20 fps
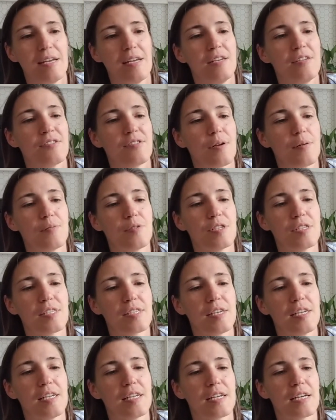So I'm just
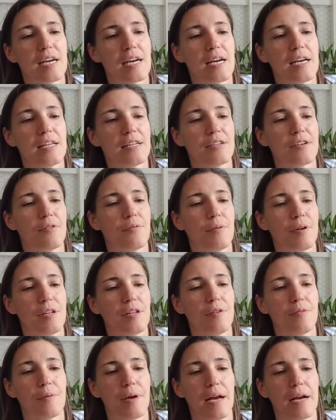gonna cut going
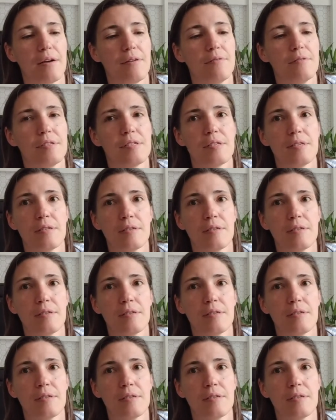around